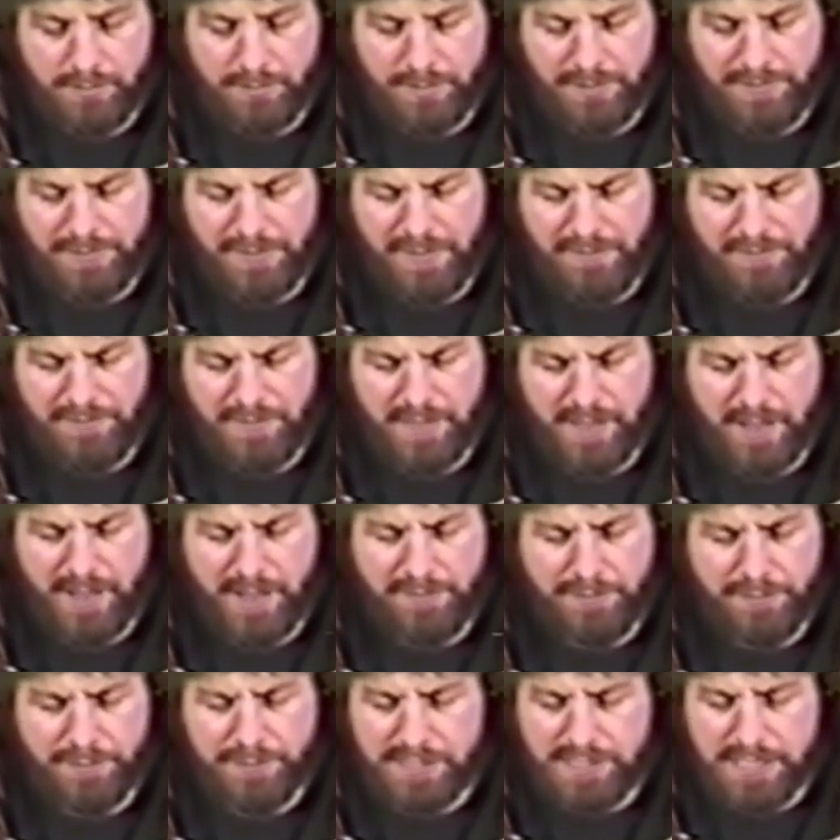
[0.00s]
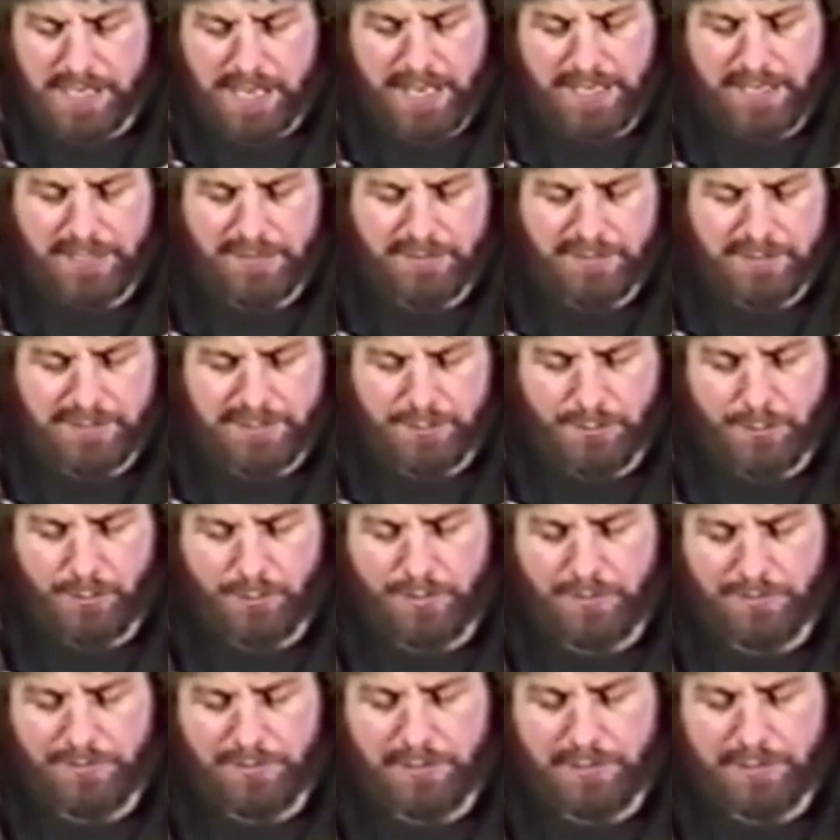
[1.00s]
but that the other side of the
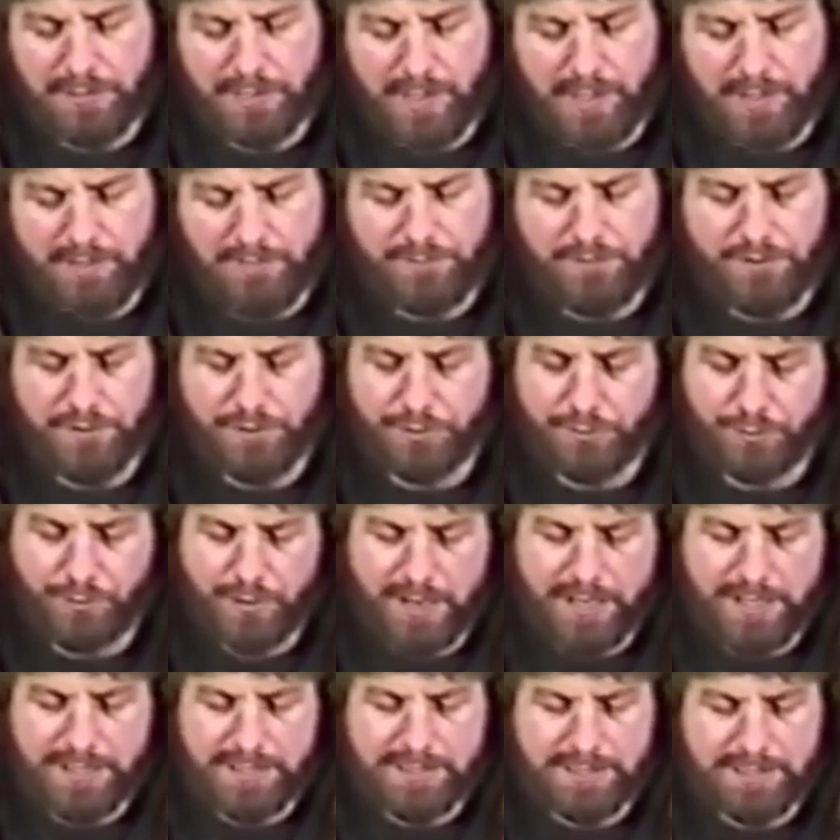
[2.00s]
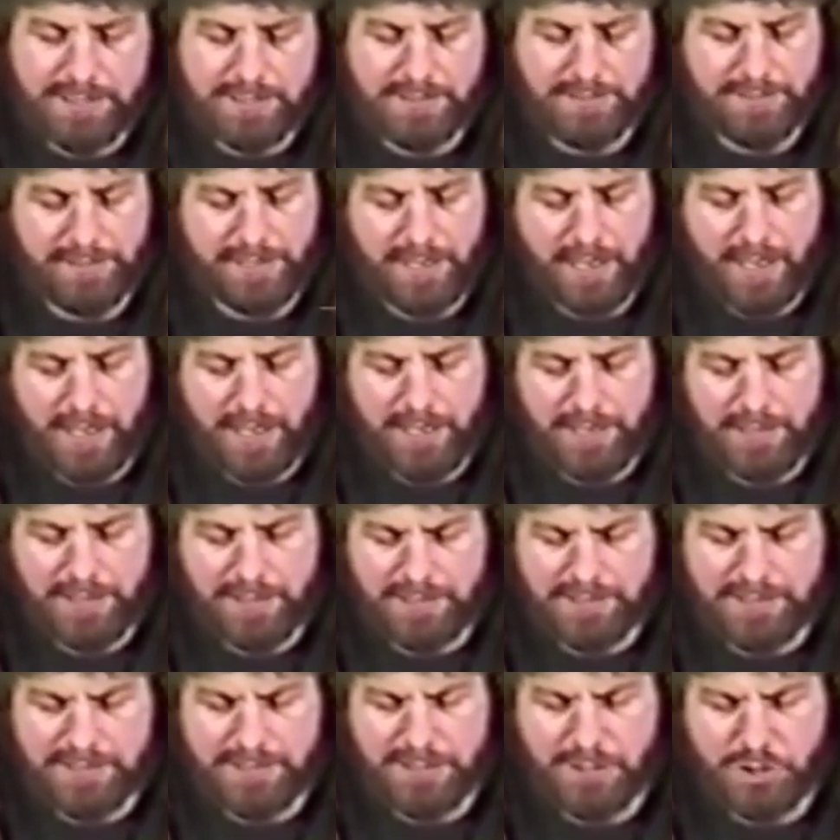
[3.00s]
sword, the love, the grace, the
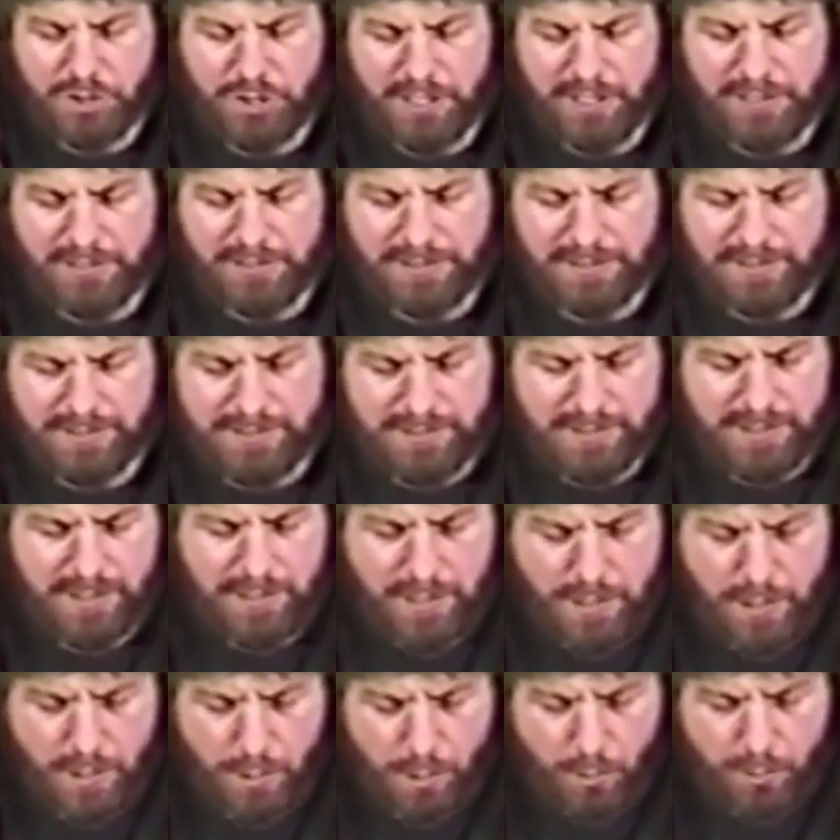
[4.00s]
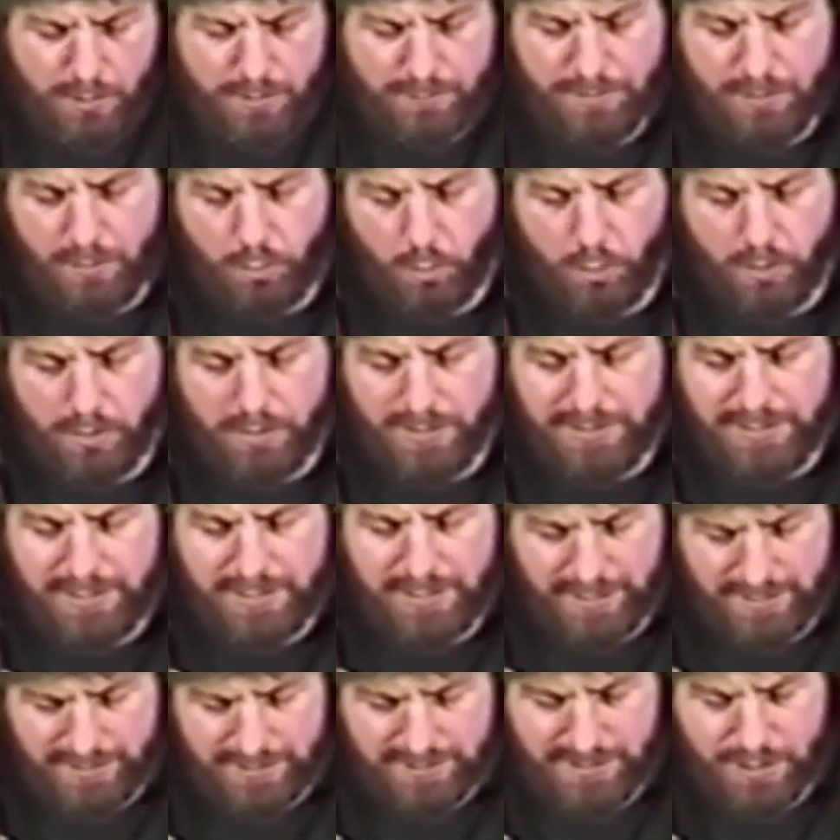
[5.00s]
kindness, the gentleness, would be worked in
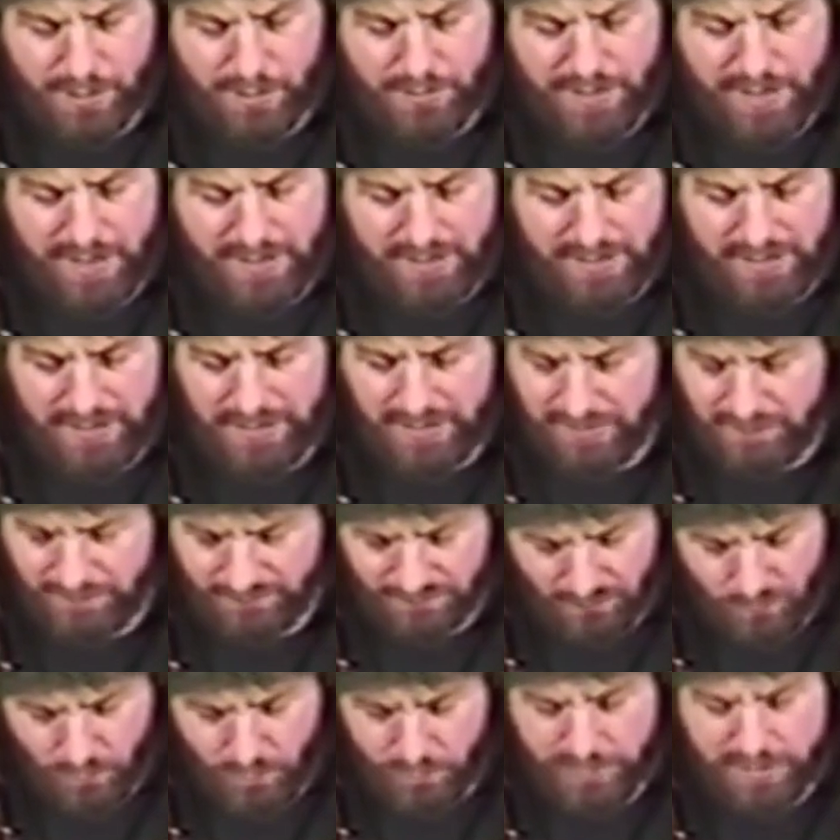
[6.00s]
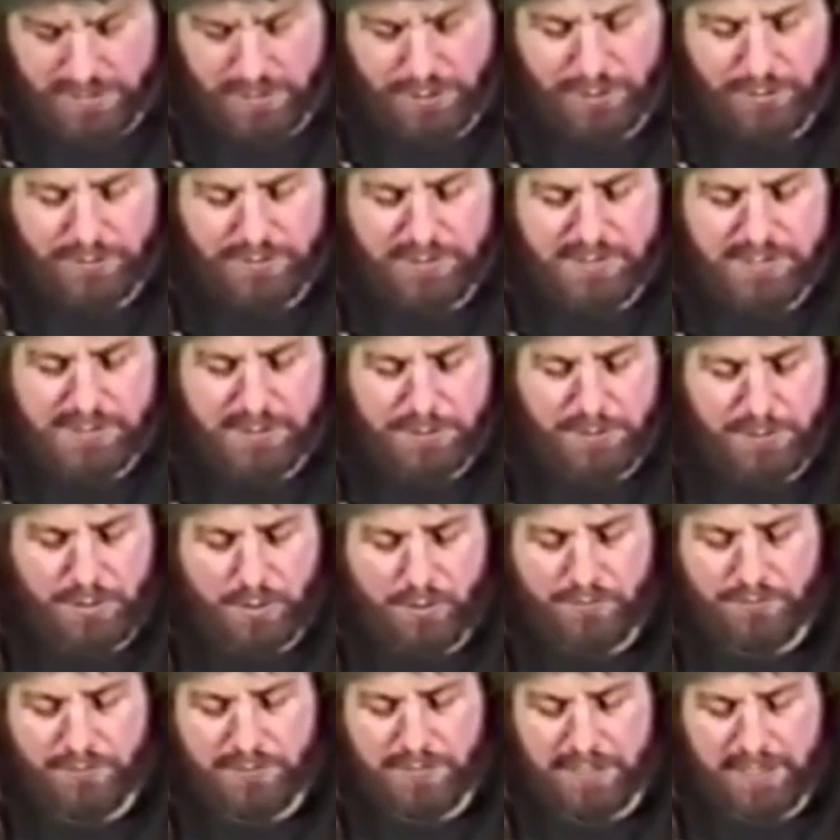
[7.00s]
us so that when we turn the sword
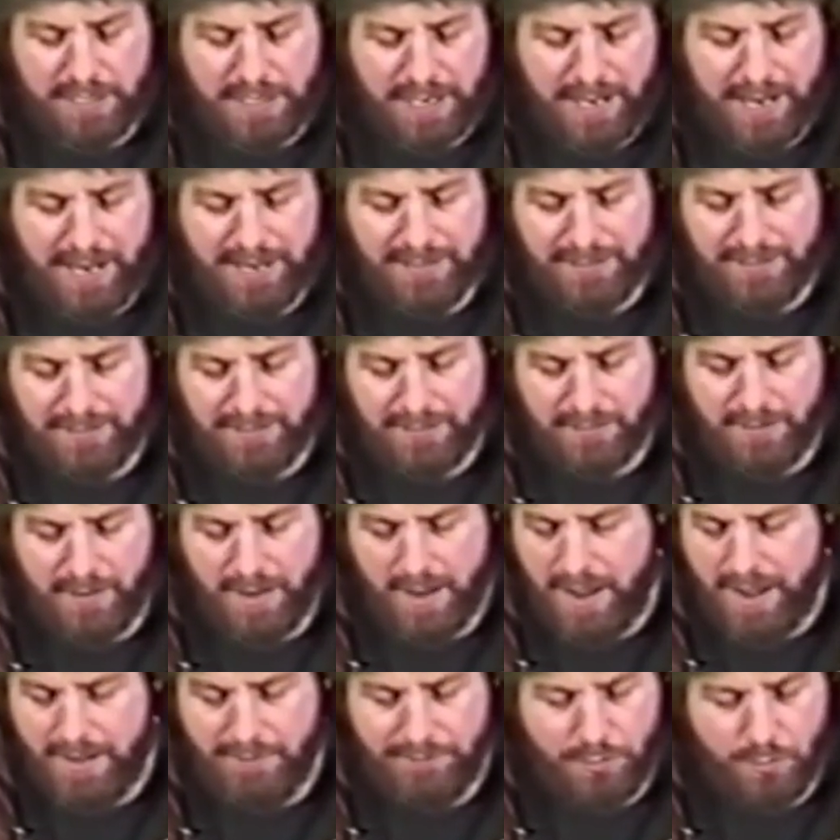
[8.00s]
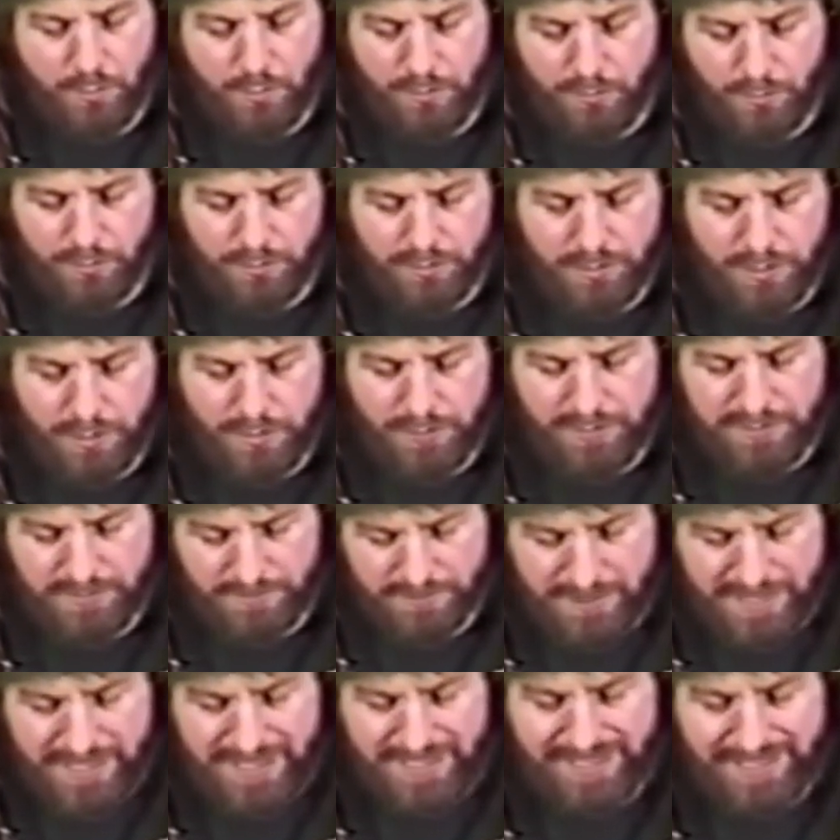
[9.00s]
over to cut, it, everyone will know that's
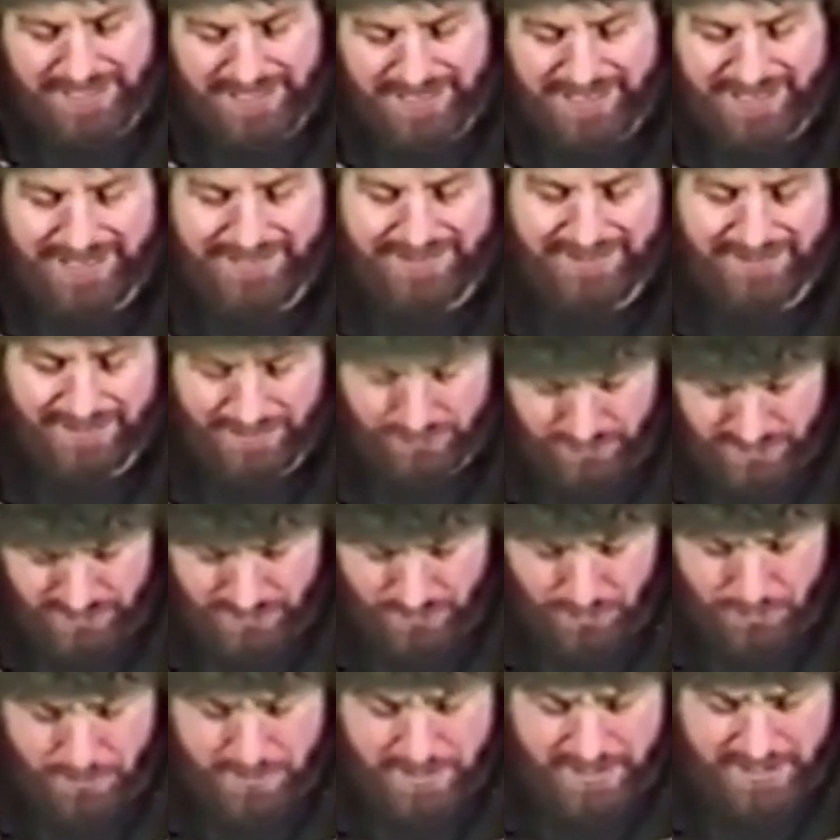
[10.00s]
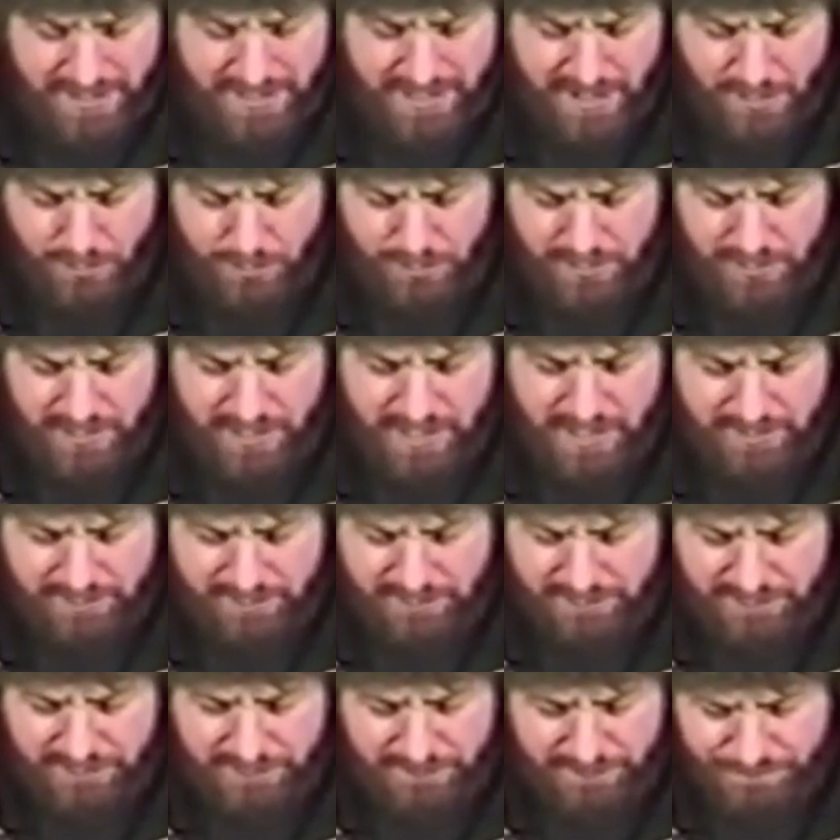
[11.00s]
being cut, that they're being cut with
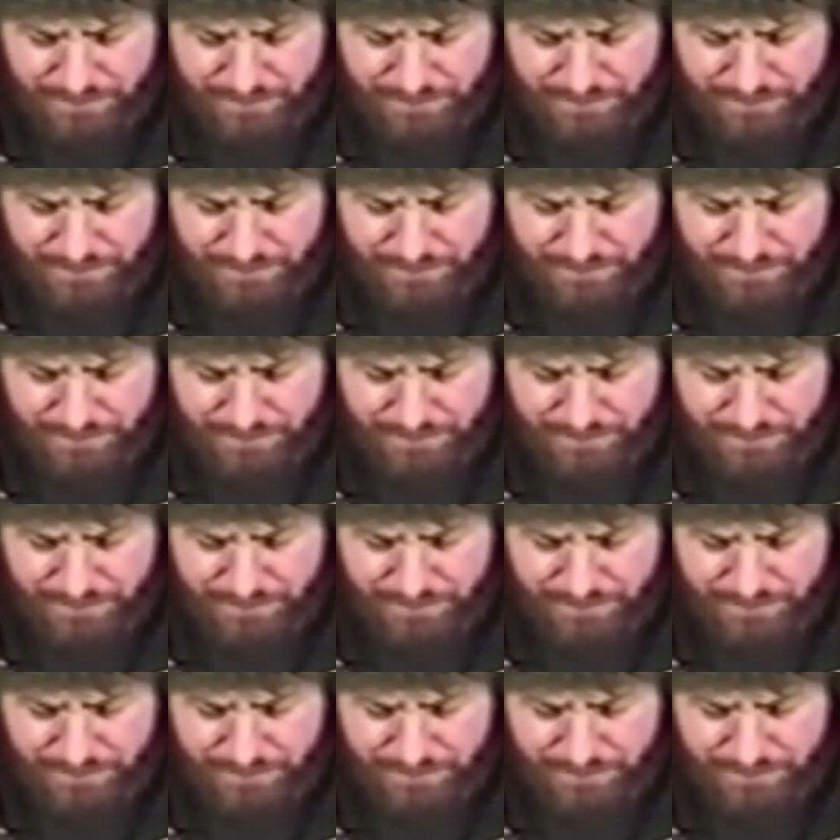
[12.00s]
love.